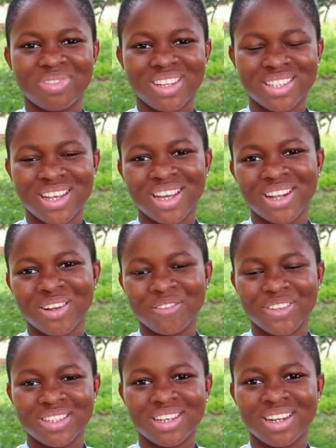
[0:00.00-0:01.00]
the circle of
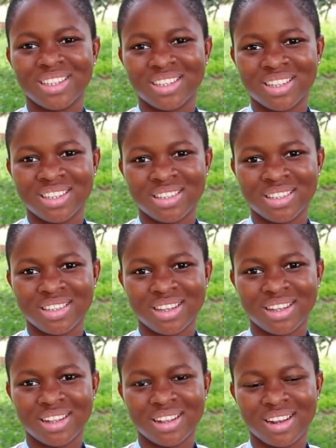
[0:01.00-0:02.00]
intelligence.
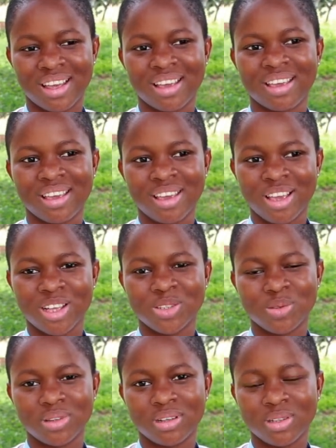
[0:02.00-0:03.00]

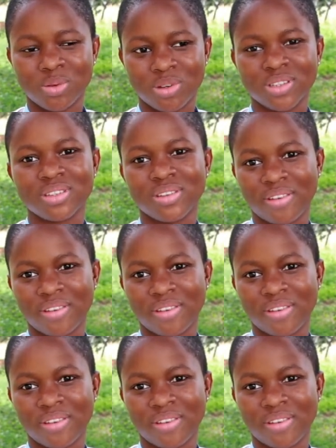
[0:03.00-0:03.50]
It was